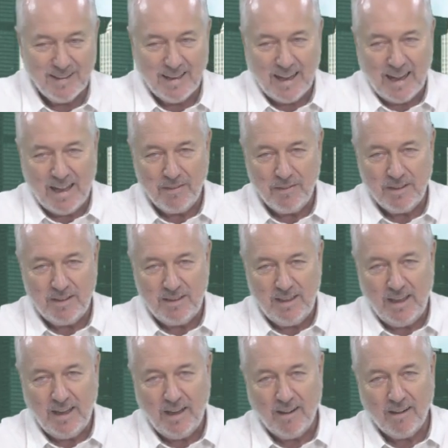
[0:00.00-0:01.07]
And the
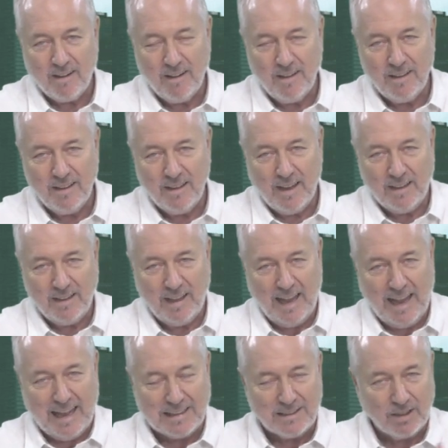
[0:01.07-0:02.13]
deer and the
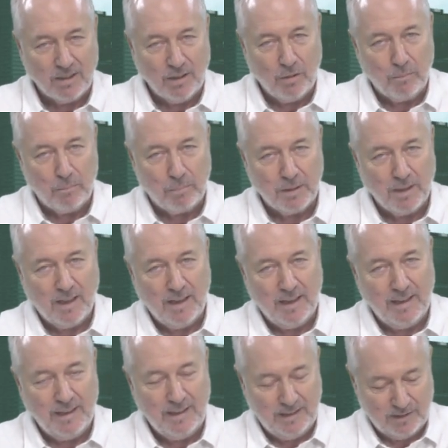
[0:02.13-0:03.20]
antelope
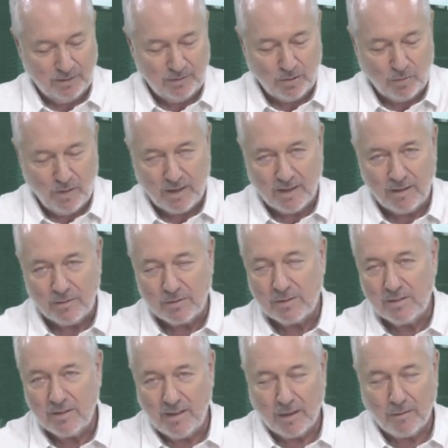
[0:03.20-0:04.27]
play, y donde juegan
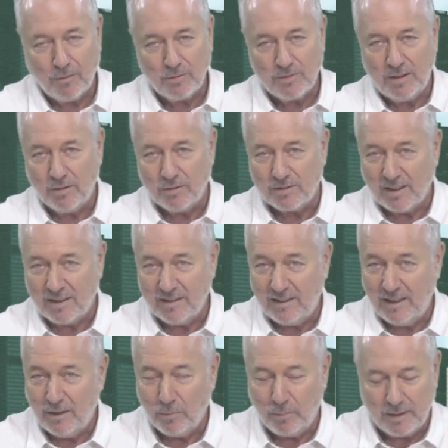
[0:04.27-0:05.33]
los ciervos y los
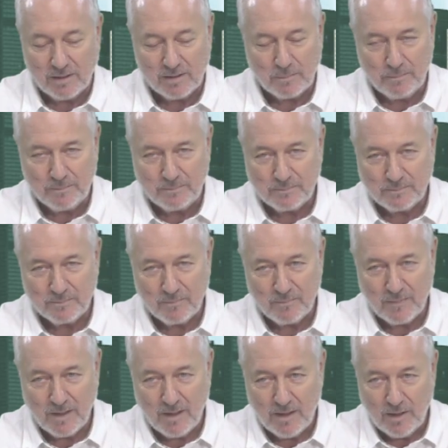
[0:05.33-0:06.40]
antílopes.
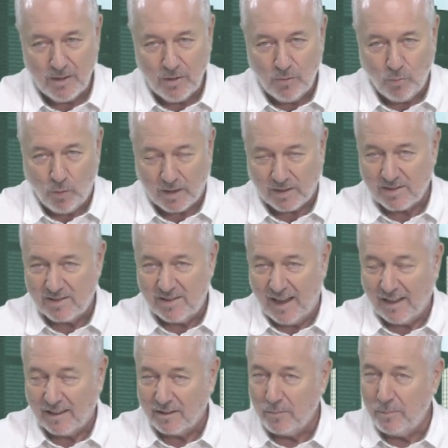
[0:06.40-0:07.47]
Where
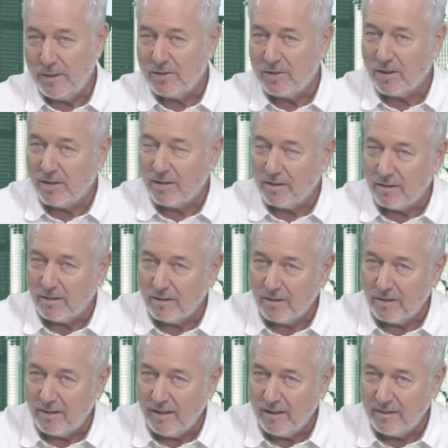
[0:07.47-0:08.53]
seldom is
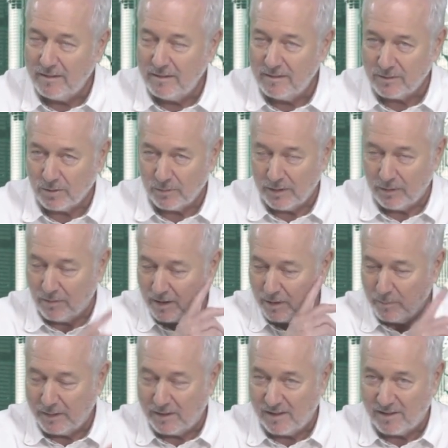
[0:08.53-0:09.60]
heard, donde
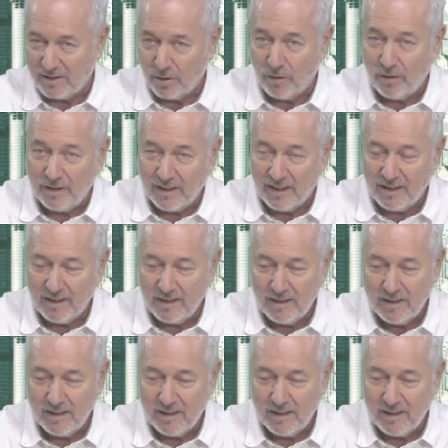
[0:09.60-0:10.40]
raramente se oye,